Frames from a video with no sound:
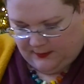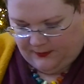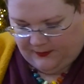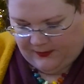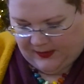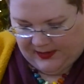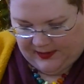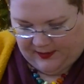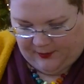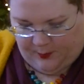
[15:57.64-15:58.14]

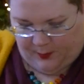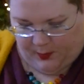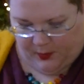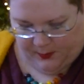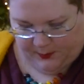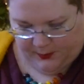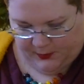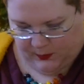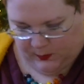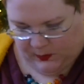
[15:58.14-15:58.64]
5
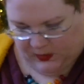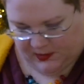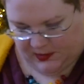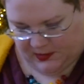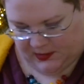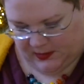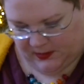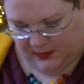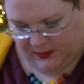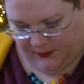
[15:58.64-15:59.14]
pops
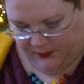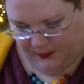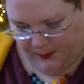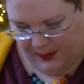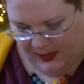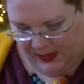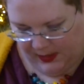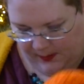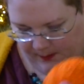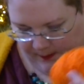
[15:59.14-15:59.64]
wasn't enough for
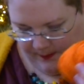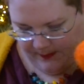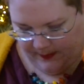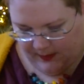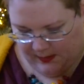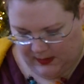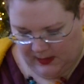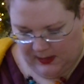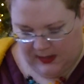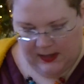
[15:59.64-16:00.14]
me,
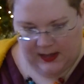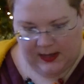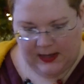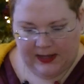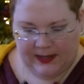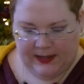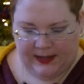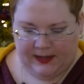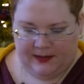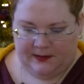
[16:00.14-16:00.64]

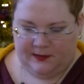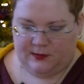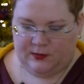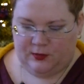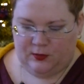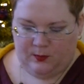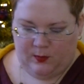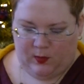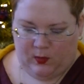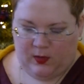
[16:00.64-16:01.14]
I added
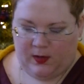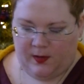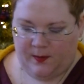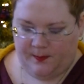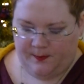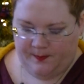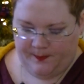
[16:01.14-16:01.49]
2 more.